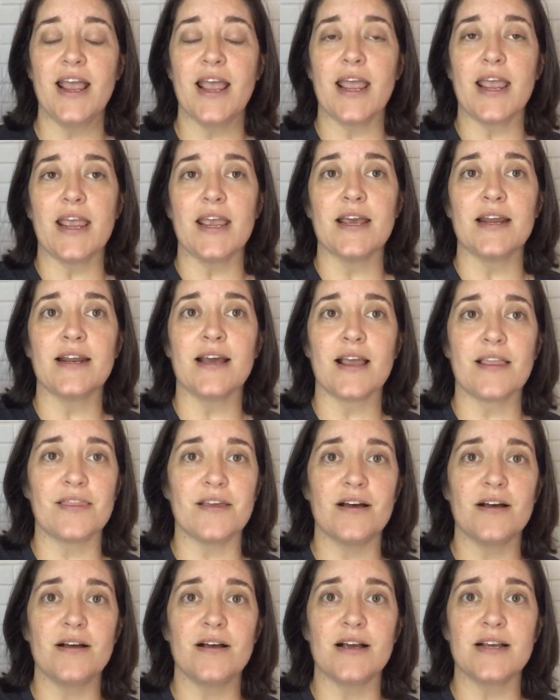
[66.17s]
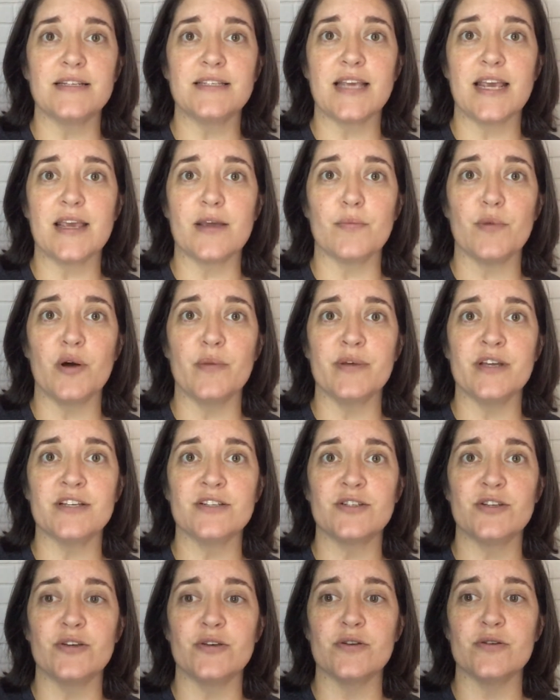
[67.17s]
And I thought I'd take a
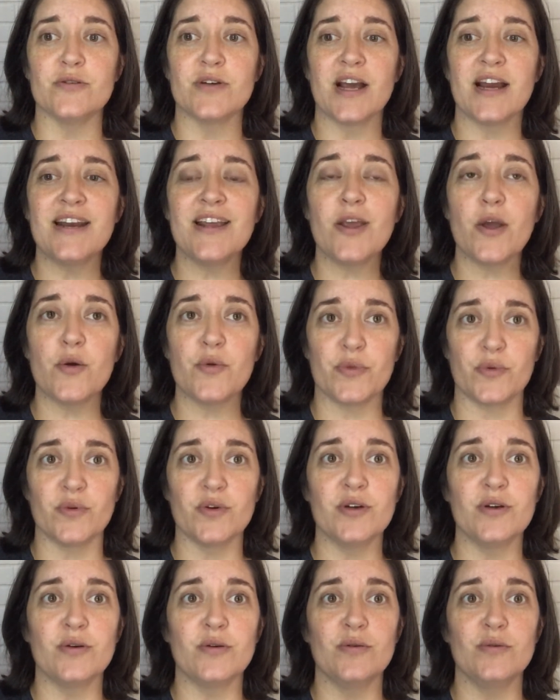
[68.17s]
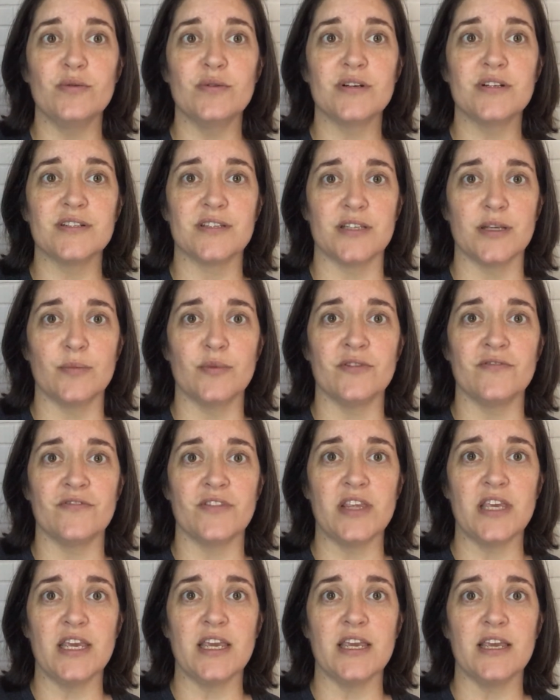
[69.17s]
moment to kind of go through some of
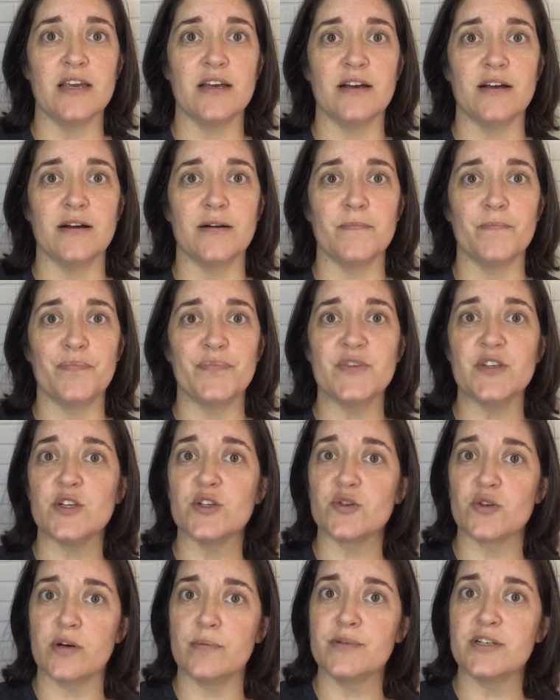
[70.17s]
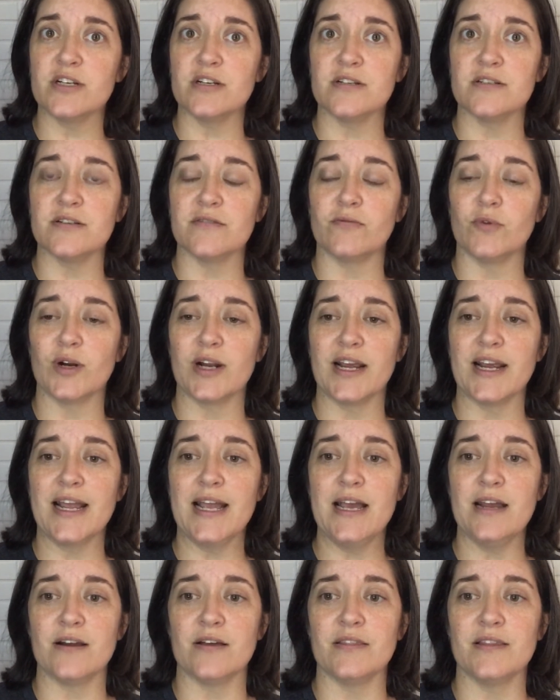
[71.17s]
the descriptions of what I
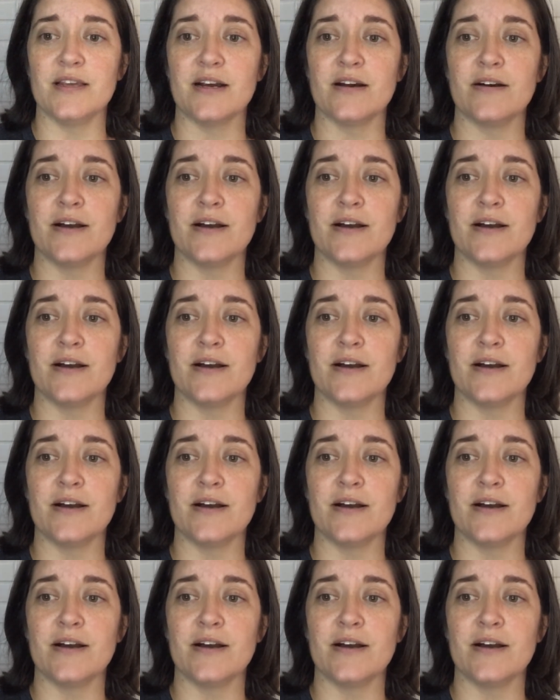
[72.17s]
had on there.